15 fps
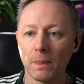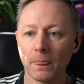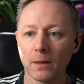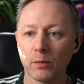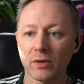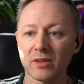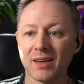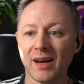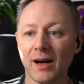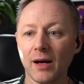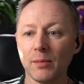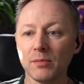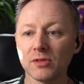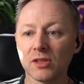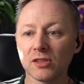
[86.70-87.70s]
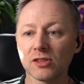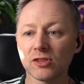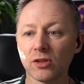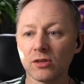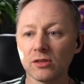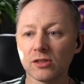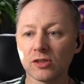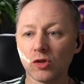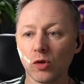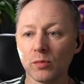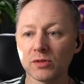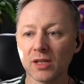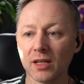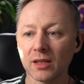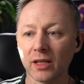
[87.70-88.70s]
with calms, sudden
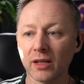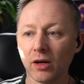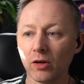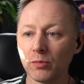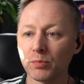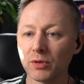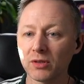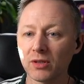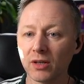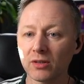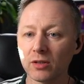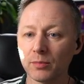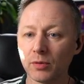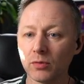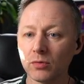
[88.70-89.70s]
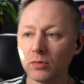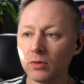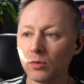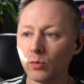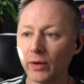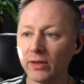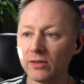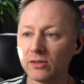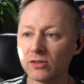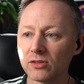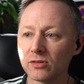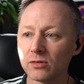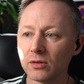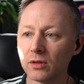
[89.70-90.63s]
storms, and light unpredictable winds.